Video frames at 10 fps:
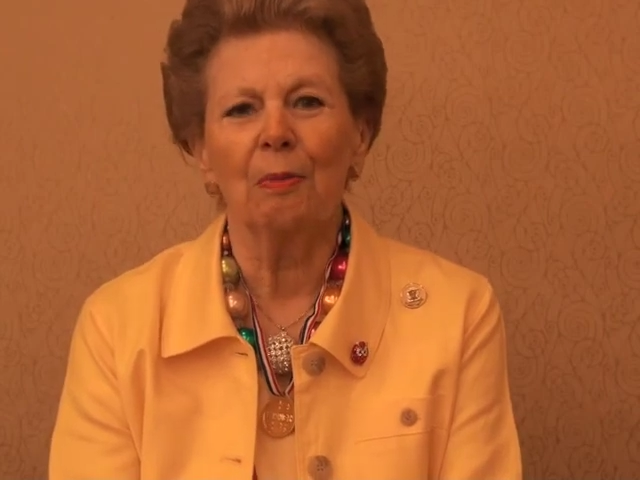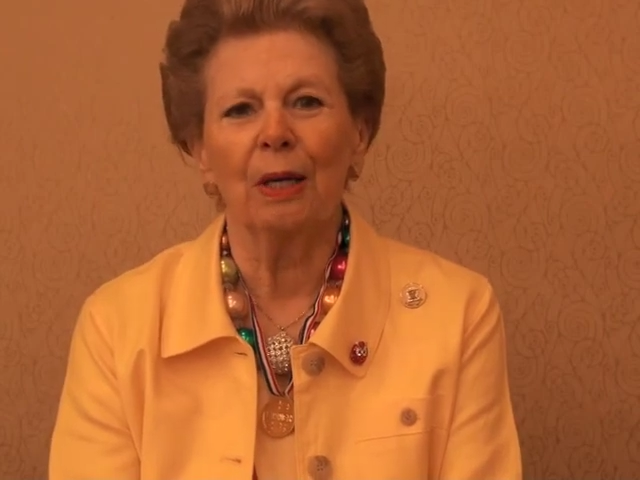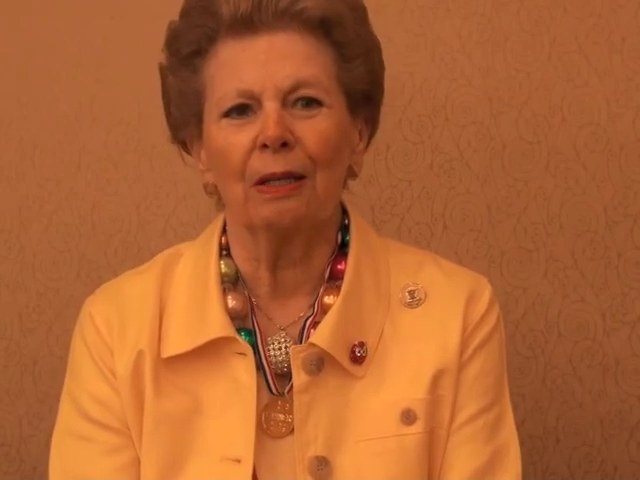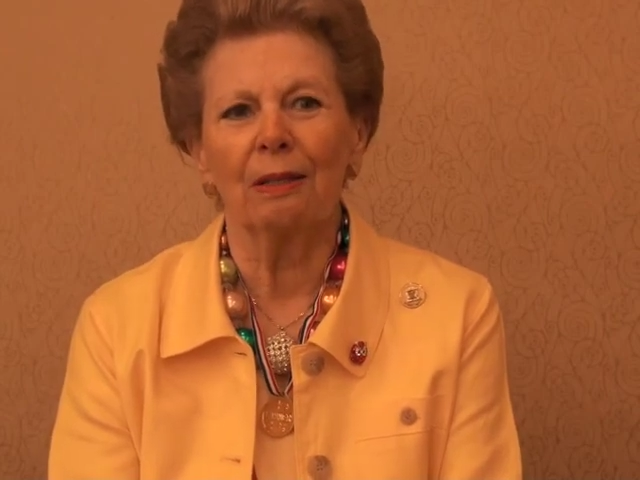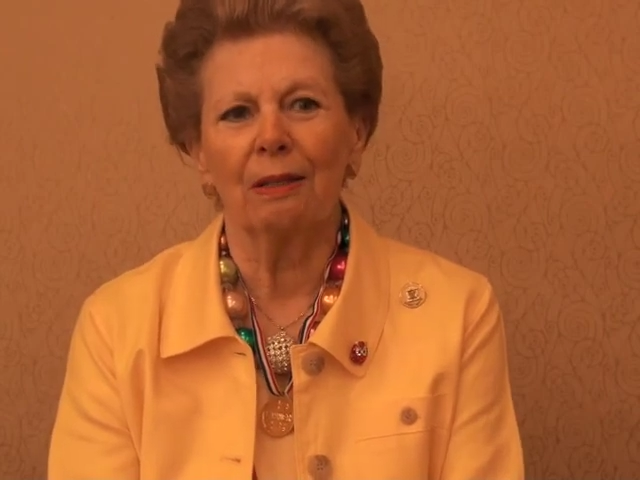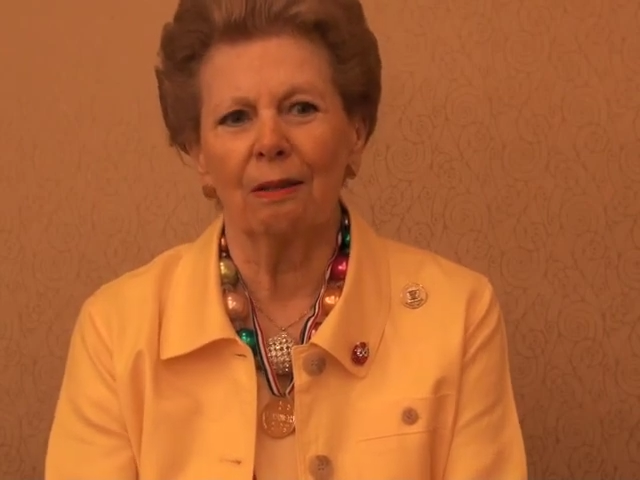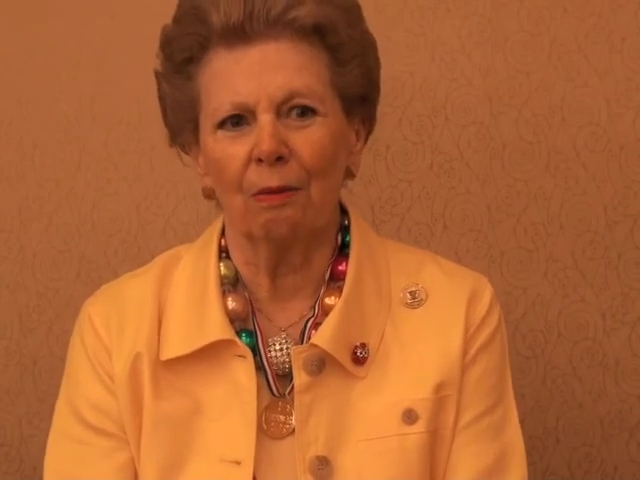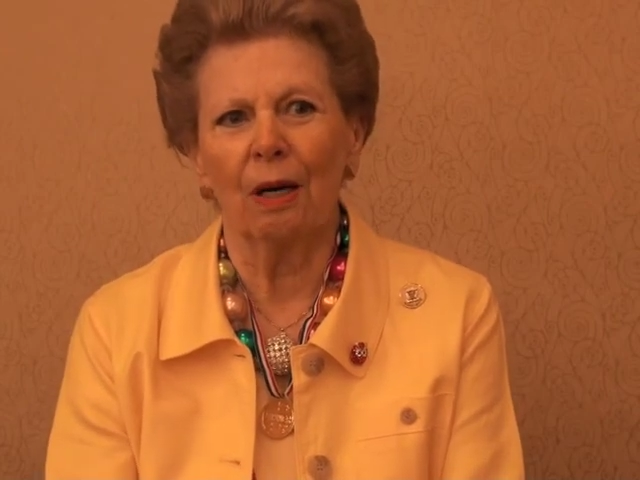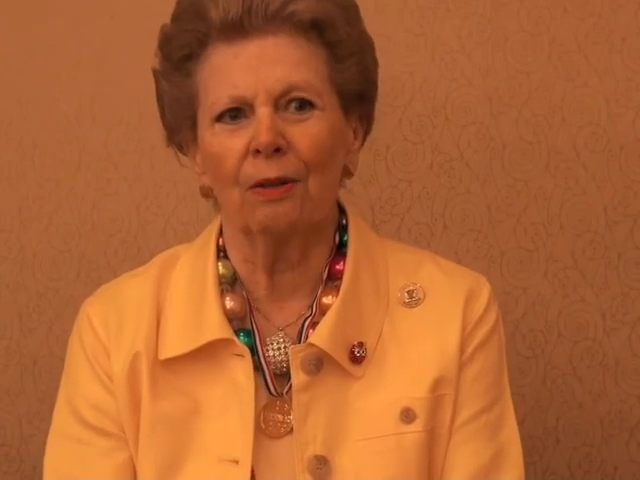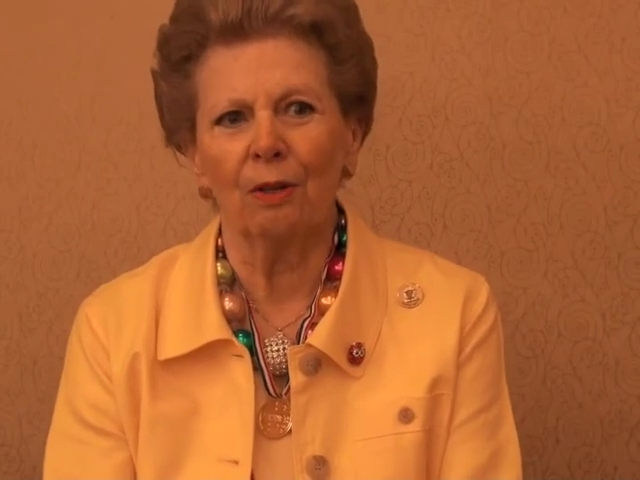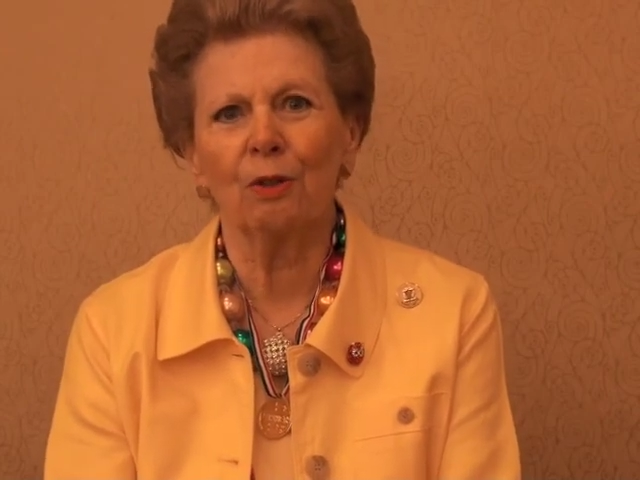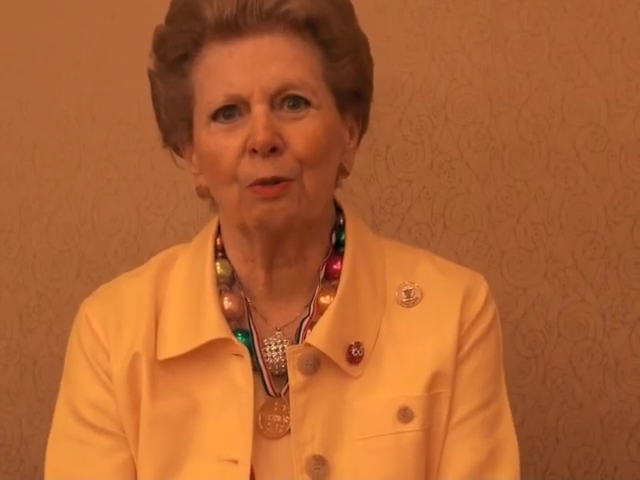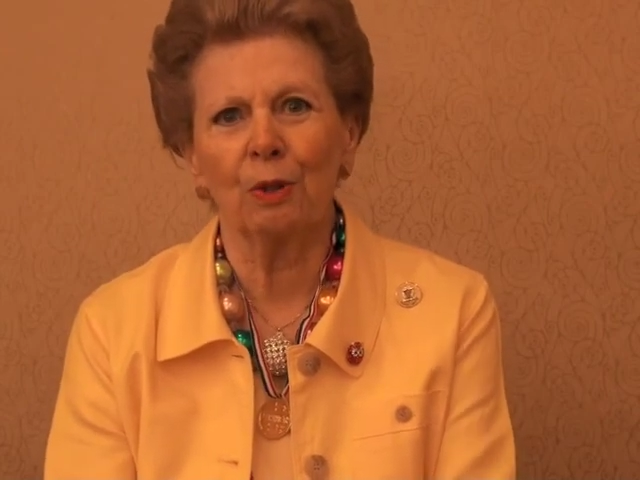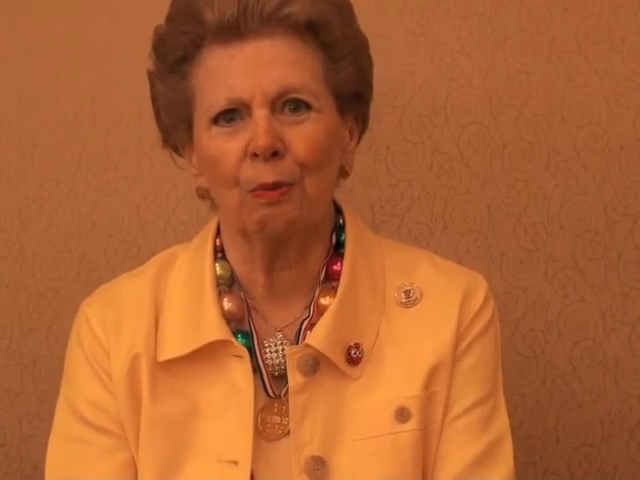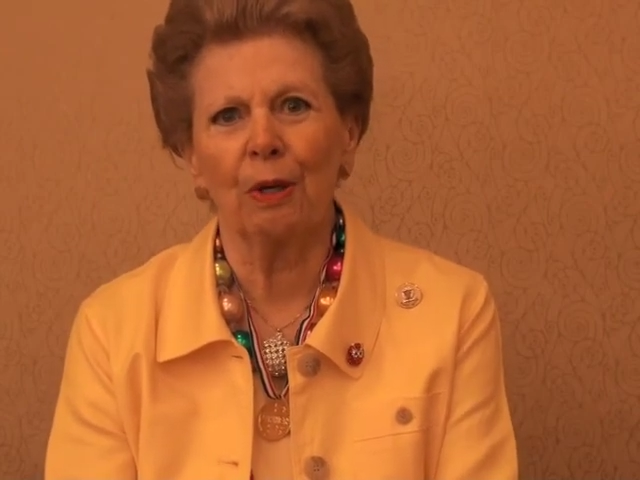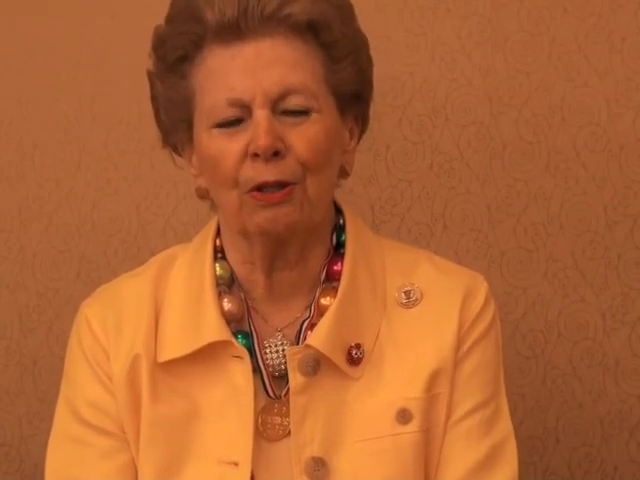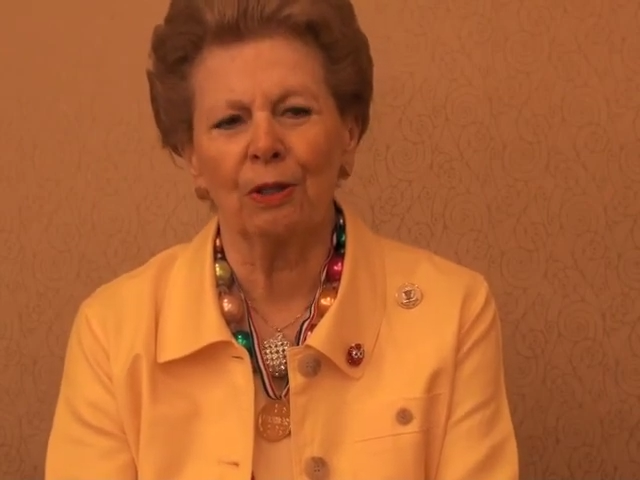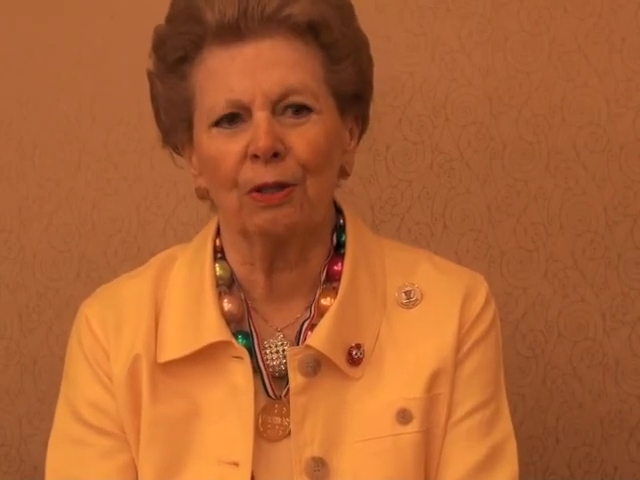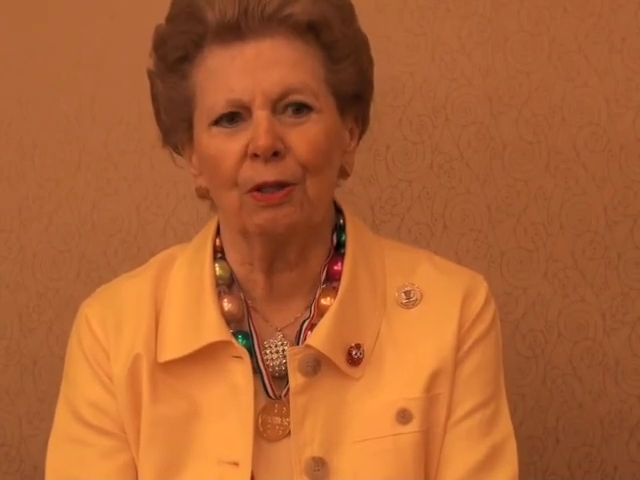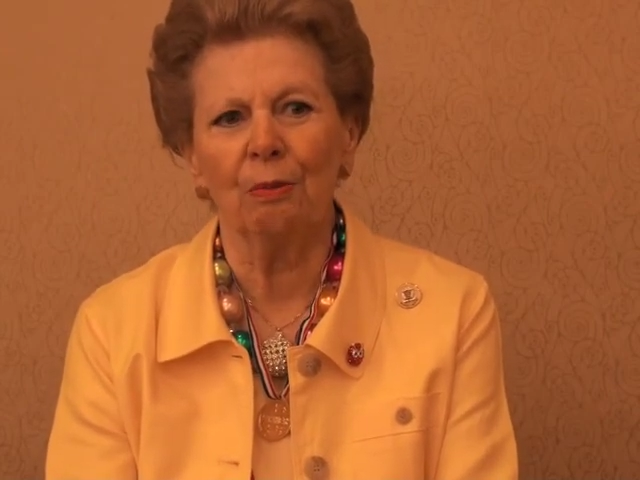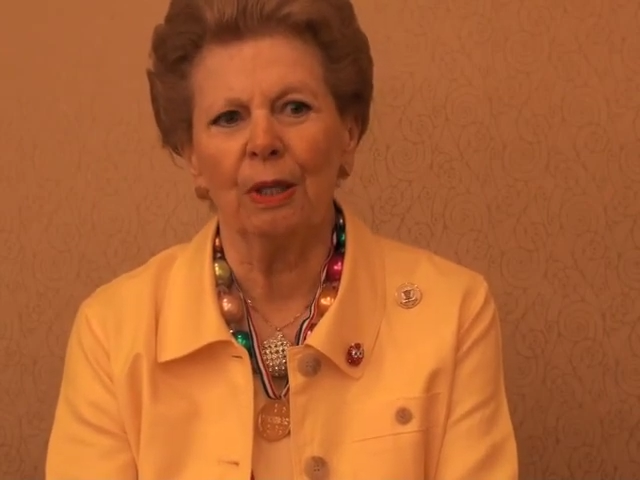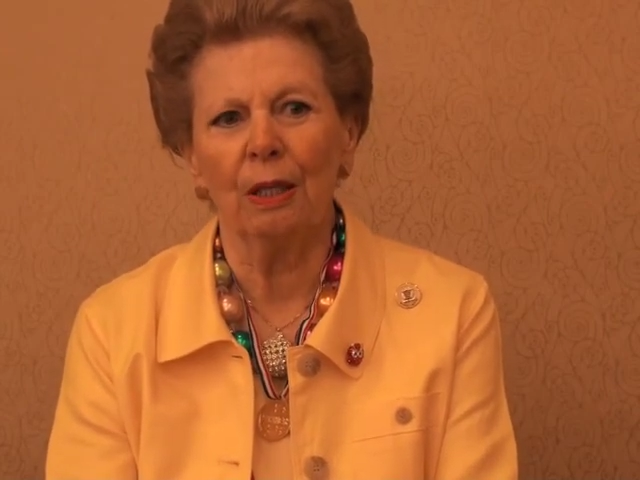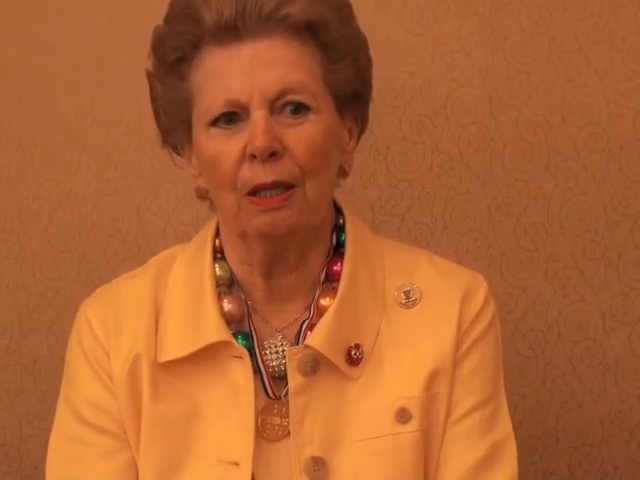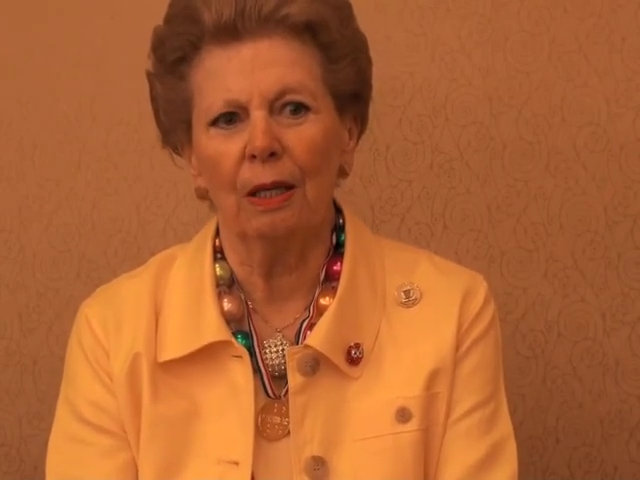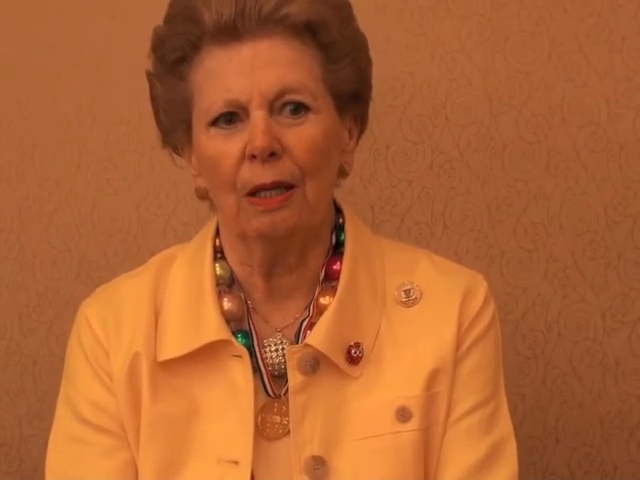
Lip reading: But those were special to me.